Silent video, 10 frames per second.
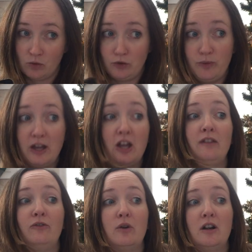which would be
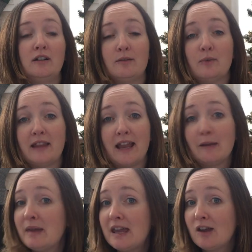good for someone like
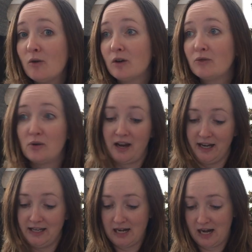me or for a
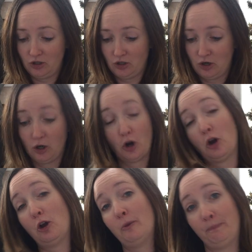teenage
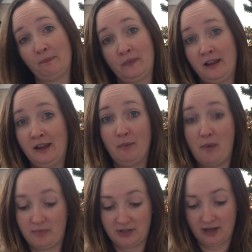girl.
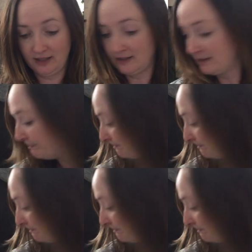Pop sockets.